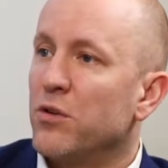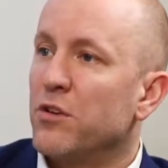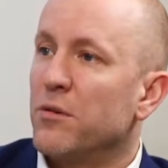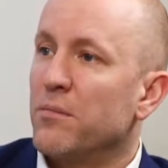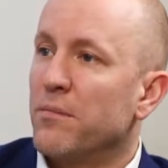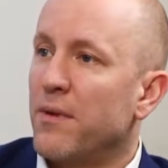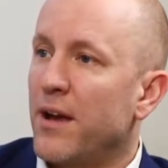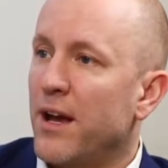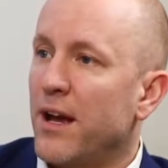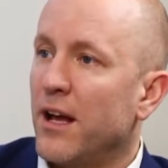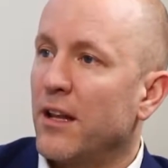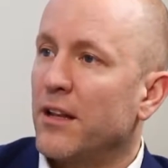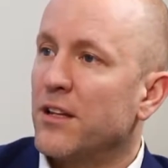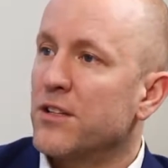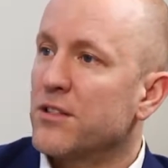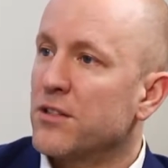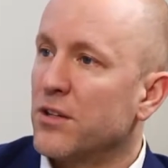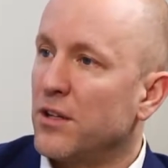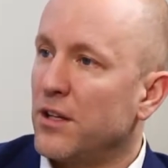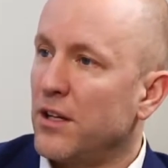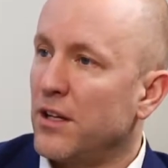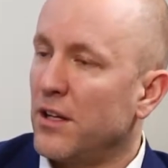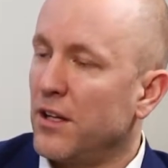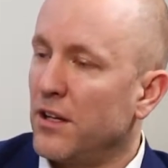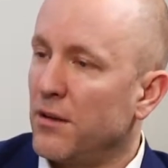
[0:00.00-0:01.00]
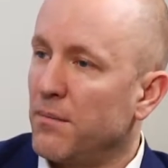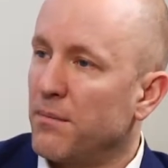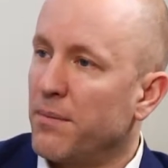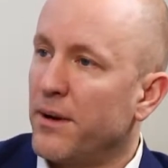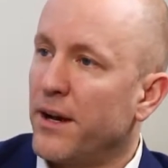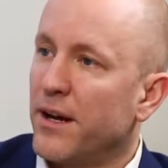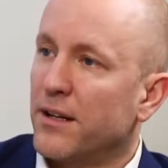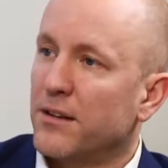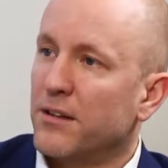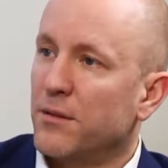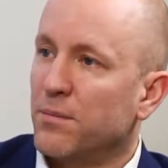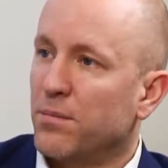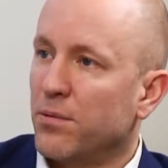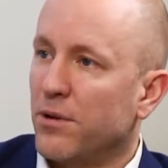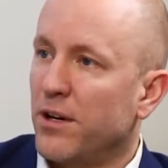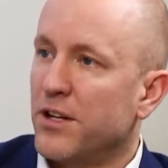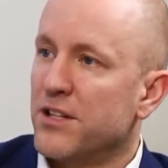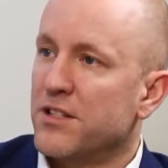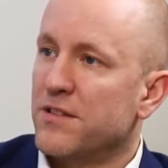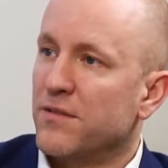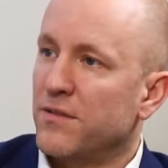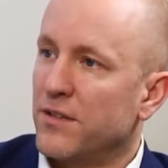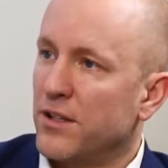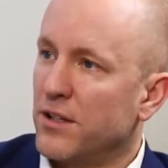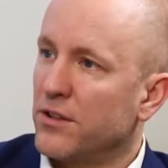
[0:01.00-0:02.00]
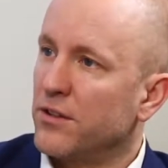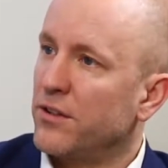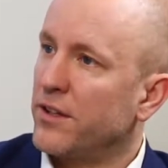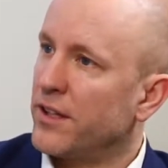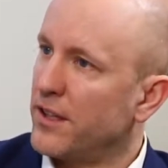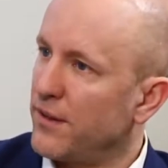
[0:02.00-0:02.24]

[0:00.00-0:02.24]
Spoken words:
demand that's going to impact the price of nickel,